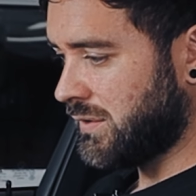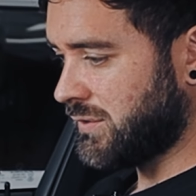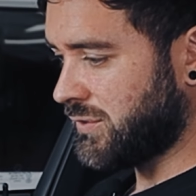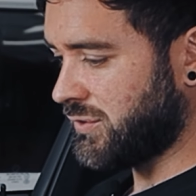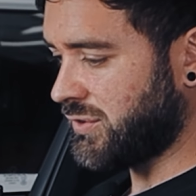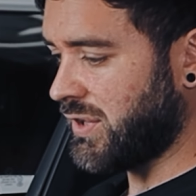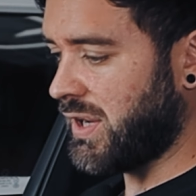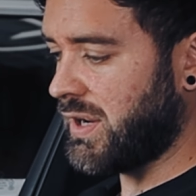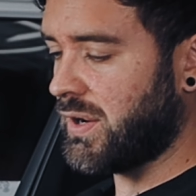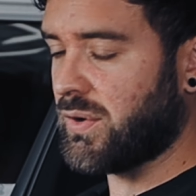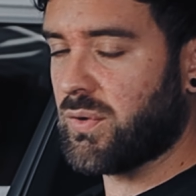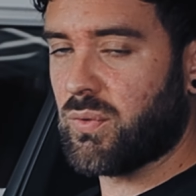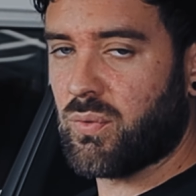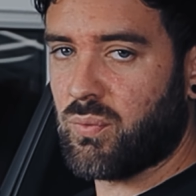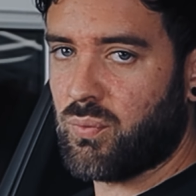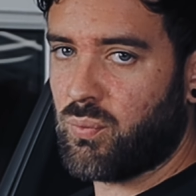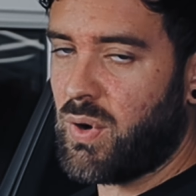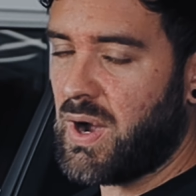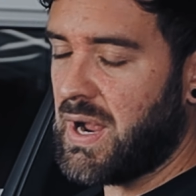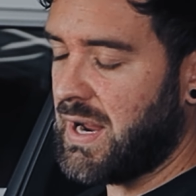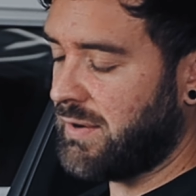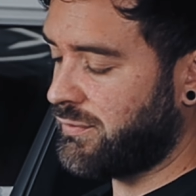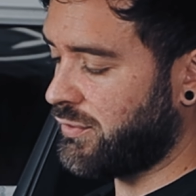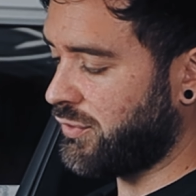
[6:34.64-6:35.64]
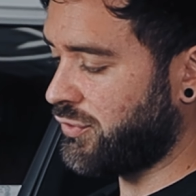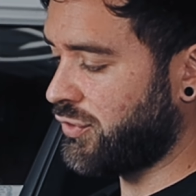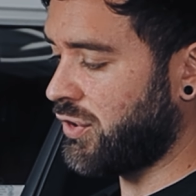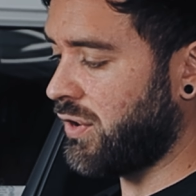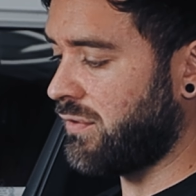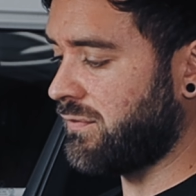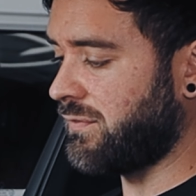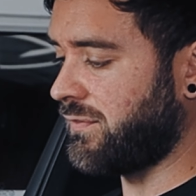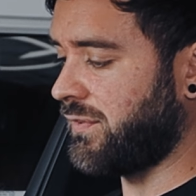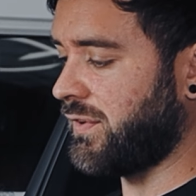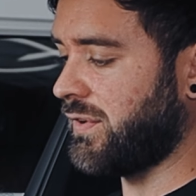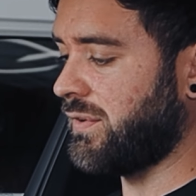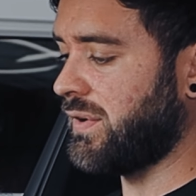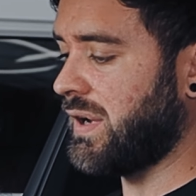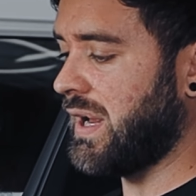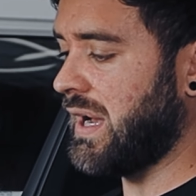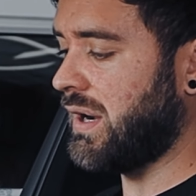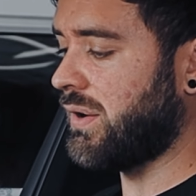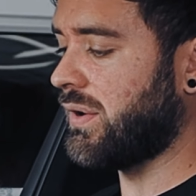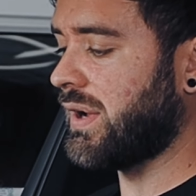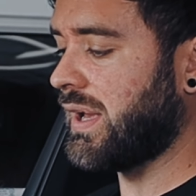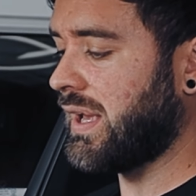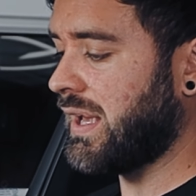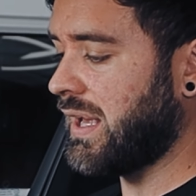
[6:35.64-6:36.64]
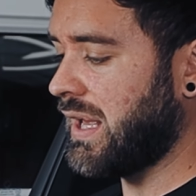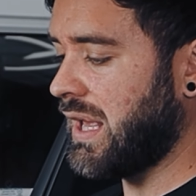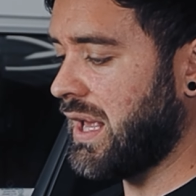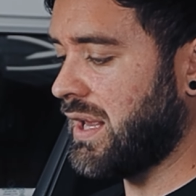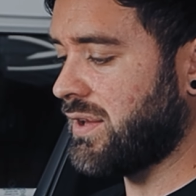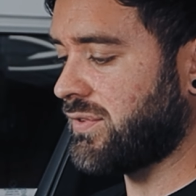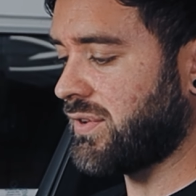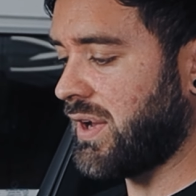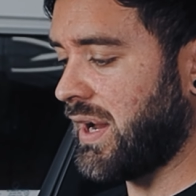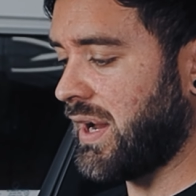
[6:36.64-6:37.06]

So what I've just gone through now is